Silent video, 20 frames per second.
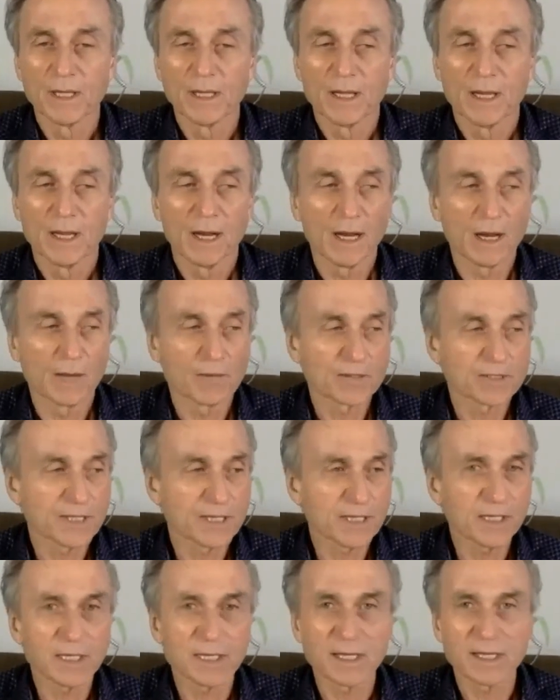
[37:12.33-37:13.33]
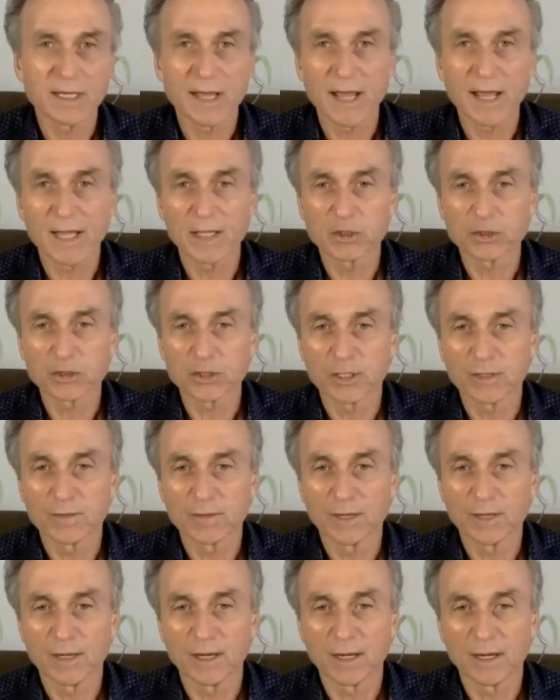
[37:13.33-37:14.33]
uh, particularly in Asia.
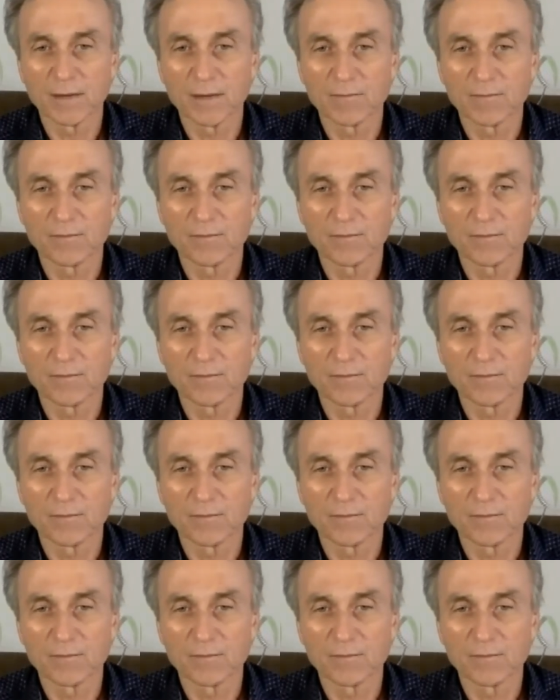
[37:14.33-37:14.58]
Uh,